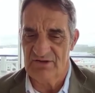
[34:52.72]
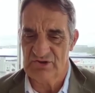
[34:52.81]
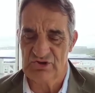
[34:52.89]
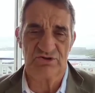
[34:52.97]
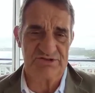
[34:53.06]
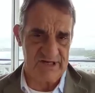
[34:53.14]

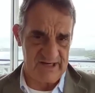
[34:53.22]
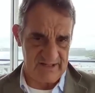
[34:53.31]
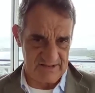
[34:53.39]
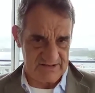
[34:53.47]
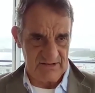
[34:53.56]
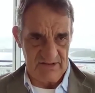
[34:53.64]
Georgia
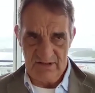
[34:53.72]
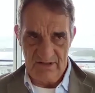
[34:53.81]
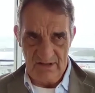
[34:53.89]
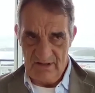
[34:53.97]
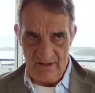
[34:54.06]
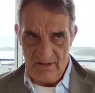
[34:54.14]
has
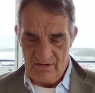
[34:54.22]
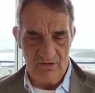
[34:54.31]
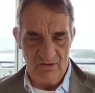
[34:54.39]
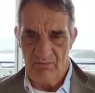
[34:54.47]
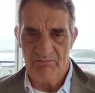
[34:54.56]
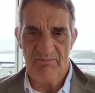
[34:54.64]

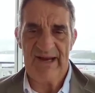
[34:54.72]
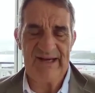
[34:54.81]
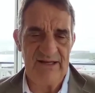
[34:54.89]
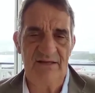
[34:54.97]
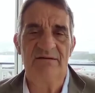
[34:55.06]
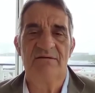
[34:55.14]

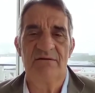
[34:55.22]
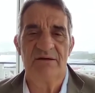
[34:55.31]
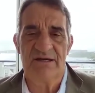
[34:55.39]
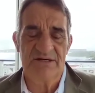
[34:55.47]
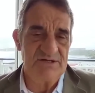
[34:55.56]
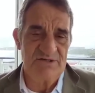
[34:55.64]
many
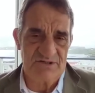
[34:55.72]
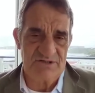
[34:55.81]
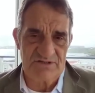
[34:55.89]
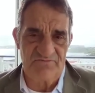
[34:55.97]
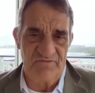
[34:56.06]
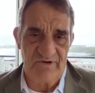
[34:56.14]

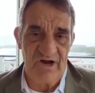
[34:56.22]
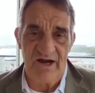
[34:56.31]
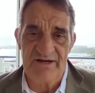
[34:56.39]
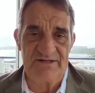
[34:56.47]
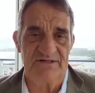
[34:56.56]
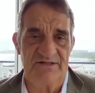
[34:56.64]
indigenous
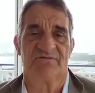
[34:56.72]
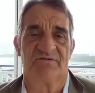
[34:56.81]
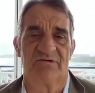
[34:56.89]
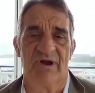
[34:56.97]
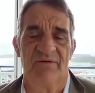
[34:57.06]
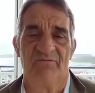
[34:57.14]
varieties
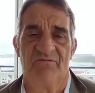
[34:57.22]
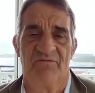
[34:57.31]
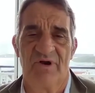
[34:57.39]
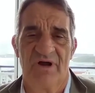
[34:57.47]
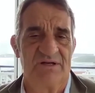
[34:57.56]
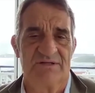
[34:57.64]
of grape
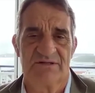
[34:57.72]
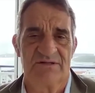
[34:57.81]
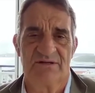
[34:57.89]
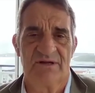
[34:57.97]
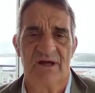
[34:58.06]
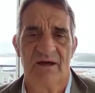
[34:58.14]
brines
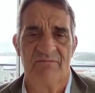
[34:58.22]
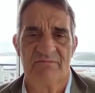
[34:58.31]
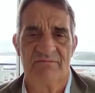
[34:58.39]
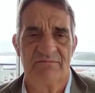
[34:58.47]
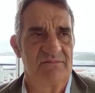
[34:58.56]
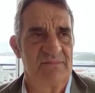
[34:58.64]
that
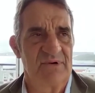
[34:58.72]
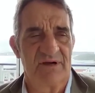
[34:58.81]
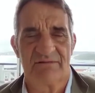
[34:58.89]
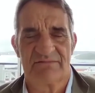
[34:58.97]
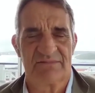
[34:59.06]
I